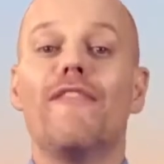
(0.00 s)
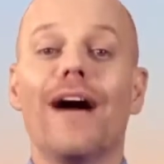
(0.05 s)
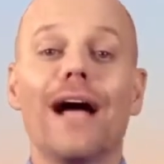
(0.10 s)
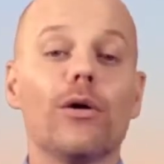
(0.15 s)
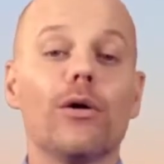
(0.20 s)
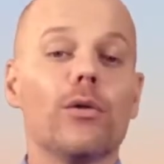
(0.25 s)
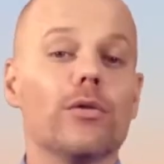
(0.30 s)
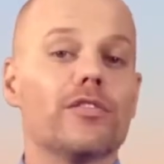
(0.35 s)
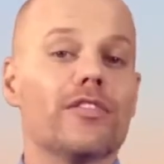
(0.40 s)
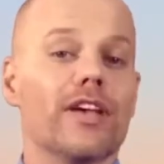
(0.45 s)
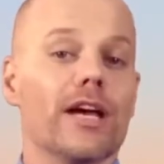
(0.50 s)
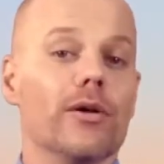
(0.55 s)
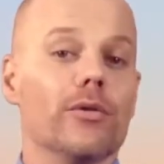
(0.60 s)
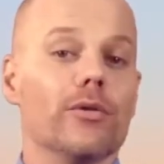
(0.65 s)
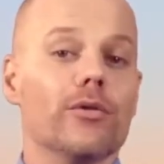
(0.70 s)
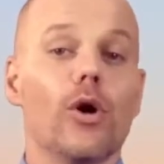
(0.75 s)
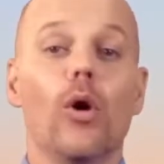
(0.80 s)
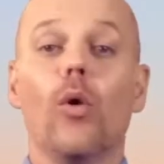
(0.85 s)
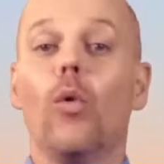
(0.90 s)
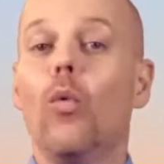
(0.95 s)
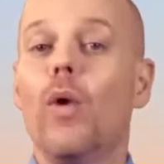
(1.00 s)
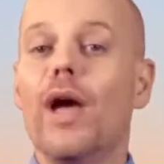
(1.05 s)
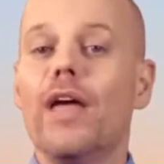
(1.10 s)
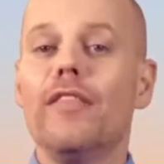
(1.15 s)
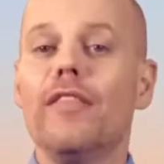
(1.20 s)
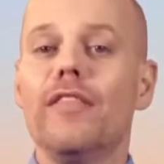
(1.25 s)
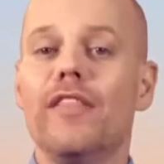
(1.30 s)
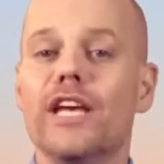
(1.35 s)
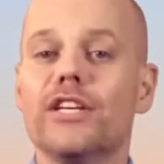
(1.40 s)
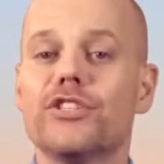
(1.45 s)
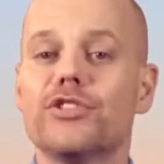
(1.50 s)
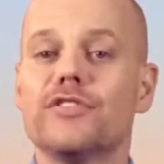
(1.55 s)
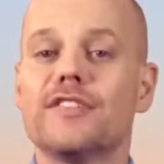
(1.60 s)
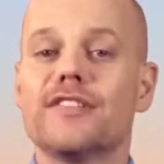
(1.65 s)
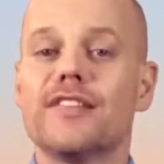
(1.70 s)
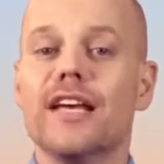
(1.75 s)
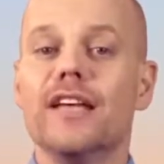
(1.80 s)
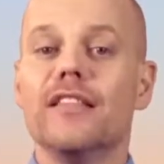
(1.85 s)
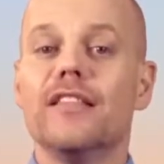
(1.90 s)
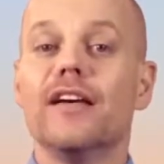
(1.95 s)
vowel sound when they
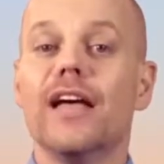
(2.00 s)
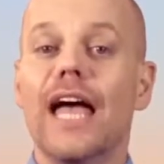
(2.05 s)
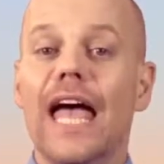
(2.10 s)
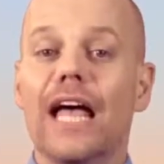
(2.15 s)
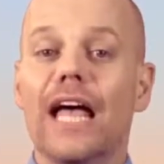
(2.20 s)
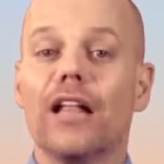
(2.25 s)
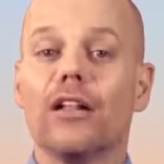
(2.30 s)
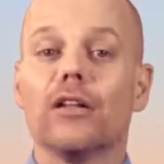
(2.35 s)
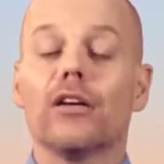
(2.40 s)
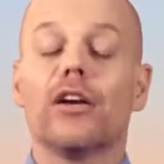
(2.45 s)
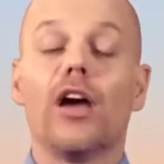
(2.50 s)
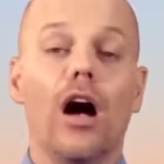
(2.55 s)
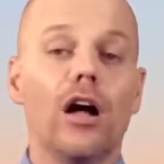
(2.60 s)
should say the L